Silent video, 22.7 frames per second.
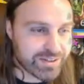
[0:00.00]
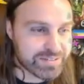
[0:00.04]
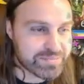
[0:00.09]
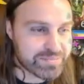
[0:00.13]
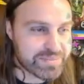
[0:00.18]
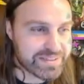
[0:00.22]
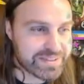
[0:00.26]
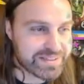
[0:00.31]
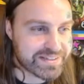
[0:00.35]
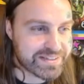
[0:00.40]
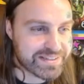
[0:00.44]

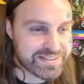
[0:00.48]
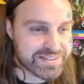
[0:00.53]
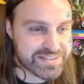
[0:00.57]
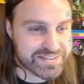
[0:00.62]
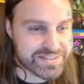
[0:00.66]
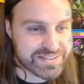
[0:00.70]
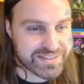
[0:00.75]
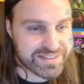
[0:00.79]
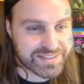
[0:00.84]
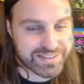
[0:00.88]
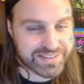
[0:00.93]
me and asked,
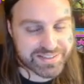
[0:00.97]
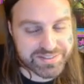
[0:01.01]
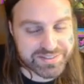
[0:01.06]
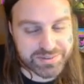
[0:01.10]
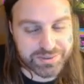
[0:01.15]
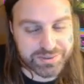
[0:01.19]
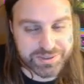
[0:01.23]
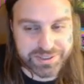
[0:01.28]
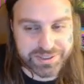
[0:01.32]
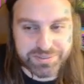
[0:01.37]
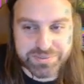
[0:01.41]
hey, can you
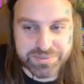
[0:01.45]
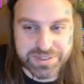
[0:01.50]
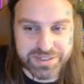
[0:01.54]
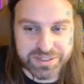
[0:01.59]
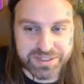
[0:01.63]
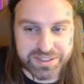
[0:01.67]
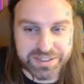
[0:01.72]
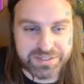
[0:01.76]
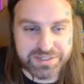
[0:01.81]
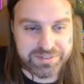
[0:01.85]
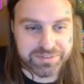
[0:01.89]
look at my
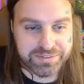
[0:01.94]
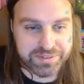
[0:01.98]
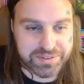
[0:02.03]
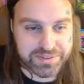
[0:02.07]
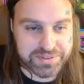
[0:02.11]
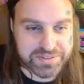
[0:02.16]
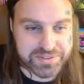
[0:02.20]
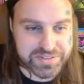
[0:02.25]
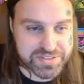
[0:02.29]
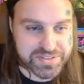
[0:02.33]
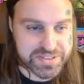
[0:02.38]
account?
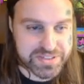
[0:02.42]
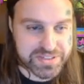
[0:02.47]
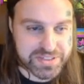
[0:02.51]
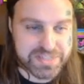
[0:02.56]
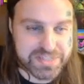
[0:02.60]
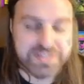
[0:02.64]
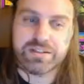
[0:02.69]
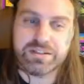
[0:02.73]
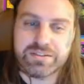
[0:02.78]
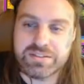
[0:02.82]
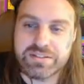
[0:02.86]
Because
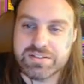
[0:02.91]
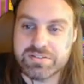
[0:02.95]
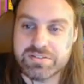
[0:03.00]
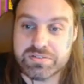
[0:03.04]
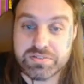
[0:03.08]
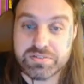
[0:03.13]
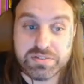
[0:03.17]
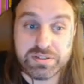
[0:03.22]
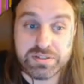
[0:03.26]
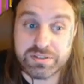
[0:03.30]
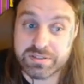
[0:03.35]
these are
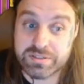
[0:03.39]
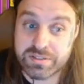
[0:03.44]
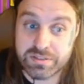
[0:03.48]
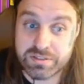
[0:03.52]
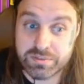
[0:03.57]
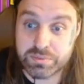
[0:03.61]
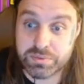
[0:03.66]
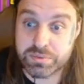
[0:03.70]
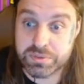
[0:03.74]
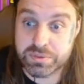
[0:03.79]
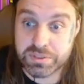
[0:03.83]
things that
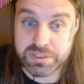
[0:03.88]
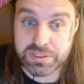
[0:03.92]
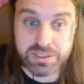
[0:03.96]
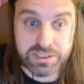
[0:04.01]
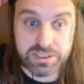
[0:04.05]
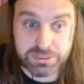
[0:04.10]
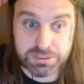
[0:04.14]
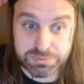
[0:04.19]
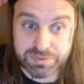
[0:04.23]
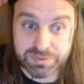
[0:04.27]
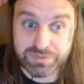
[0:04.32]
really need
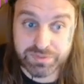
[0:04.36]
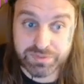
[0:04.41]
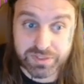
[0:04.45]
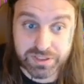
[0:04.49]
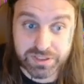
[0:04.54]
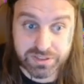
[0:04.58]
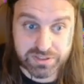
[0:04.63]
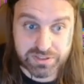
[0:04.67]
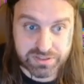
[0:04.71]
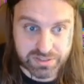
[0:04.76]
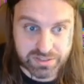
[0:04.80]
to be
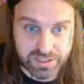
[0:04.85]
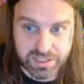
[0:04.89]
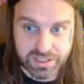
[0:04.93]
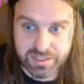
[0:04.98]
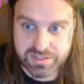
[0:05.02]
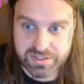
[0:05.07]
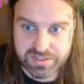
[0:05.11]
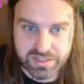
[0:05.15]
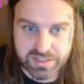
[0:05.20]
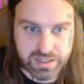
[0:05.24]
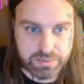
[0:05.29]
fixed
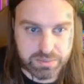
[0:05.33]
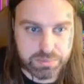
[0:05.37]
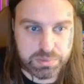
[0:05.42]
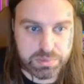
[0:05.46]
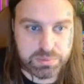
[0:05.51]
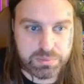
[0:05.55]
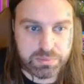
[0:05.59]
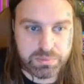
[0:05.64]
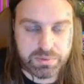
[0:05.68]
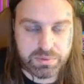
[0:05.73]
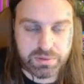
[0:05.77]
ASAP.
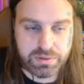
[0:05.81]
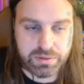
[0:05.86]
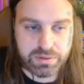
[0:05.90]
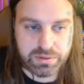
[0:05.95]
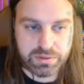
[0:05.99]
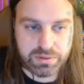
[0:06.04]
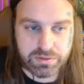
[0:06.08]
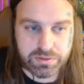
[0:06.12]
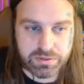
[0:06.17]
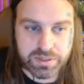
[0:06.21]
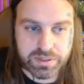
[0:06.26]

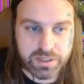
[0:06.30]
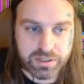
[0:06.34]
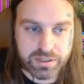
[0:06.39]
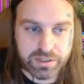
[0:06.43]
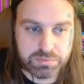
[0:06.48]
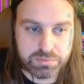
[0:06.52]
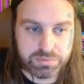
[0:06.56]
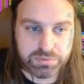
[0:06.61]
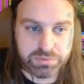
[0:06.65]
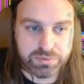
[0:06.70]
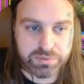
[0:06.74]
You're not going
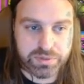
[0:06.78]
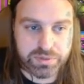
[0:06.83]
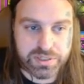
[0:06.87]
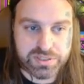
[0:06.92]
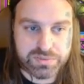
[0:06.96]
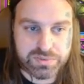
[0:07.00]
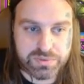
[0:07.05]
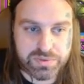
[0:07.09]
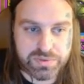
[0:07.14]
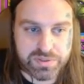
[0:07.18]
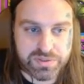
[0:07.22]
to
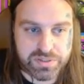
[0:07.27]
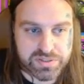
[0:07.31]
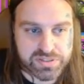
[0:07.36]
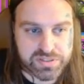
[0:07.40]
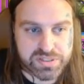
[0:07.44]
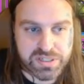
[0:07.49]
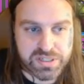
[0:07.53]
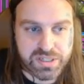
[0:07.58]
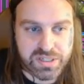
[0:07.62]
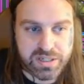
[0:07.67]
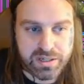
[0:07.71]
progress with this.
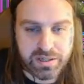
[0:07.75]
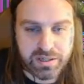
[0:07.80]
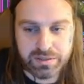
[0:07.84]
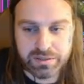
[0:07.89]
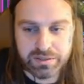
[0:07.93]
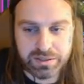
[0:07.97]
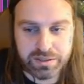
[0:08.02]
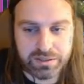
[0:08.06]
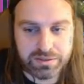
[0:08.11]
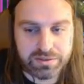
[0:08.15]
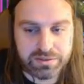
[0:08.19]

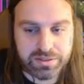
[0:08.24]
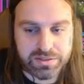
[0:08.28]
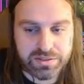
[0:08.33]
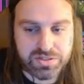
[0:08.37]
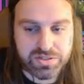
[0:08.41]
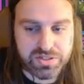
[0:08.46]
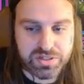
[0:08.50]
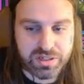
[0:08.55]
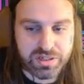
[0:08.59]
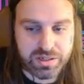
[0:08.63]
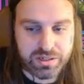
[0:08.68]
Like
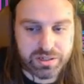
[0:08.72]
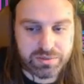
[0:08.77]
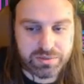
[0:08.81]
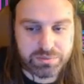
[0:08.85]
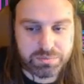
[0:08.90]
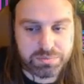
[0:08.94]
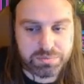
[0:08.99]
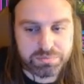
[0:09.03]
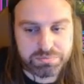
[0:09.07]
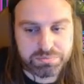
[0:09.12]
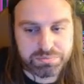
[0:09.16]
Ninja, I'd
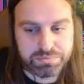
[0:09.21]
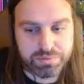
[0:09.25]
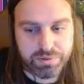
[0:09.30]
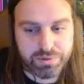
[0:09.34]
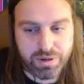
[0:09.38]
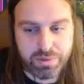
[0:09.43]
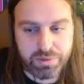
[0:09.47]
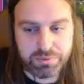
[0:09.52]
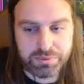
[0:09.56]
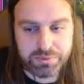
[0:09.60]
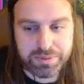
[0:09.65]

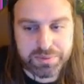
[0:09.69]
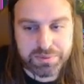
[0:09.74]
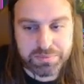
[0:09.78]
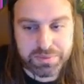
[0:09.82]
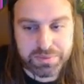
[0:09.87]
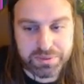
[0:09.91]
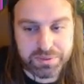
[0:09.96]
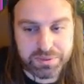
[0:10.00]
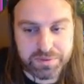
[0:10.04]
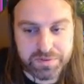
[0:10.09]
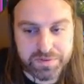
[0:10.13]
probably
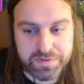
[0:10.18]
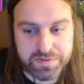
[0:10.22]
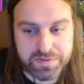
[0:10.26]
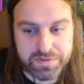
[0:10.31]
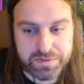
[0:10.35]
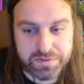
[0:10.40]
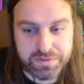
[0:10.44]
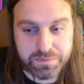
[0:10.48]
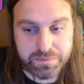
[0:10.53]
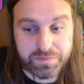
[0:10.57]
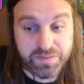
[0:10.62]
build
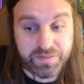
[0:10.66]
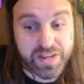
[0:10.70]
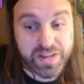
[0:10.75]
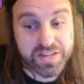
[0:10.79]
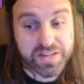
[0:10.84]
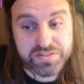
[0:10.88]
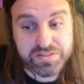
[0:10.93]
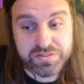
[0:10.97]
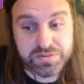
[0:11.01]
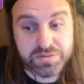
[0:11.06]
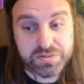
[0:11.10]

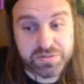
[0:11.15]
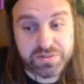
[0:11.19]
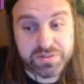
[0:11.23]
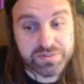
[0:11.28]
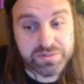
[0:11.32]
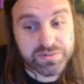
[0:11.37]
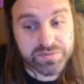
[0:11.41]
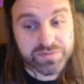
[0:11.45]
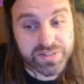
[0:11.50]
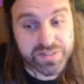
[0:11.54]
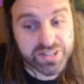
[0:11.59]
faster
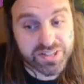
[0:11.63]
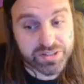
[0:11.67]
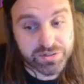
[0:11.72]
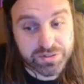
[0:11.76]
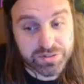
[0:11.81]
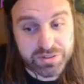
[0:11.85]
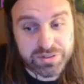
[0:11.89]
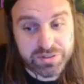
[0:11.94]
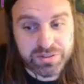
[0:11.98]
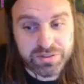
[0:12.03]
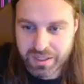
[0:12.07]
even if I
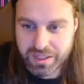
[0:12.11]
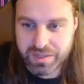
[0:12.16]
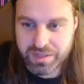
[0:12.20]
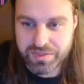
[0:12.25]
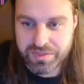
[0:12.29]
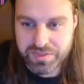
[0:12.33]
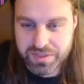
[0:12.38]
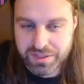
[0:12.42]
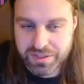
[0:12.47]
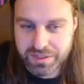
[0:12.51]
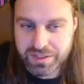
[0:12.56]
could. I
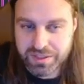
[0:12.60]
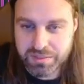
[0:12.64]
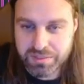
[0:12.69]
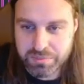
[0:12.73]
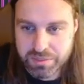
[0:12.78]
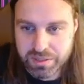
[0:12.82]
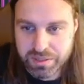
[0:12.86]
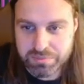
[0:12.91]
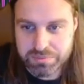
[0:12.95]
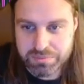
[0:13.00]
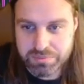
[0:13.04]
think he
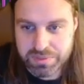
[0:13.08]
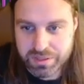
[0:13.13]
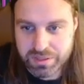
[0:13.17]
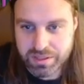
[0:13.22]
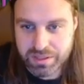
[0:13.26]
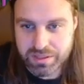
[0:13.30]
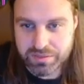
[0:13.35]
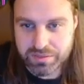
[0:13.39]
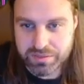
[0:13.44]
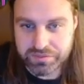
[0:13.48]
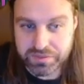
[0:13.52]
might be
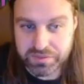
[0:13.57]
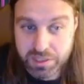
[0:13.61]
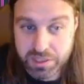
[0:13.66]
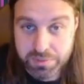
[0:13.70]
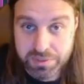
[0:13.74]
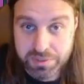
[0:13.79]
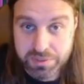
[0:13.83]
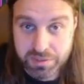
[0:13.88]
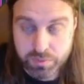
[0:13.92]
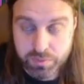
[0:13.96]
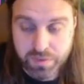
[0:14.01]
kind of
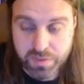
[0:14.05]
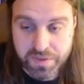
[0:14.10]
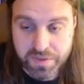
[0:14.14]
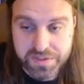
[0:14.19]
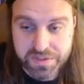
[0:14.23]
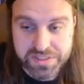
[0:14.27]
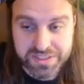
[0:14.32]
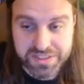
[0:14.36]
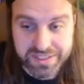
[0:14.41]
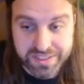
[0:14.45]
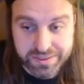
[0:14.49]
limited with
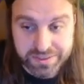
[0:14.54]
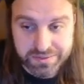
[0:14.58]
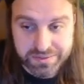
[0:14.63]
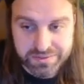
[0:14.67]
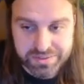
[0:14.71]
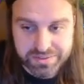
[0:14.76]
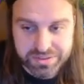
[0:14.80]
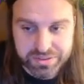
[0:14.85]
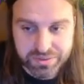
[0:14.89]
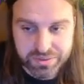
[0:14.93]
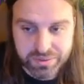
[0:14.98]
his gear,
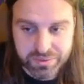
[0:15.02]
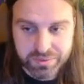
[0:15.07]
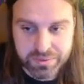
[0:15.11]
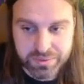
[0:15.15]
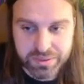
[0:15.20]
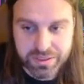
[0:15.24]
so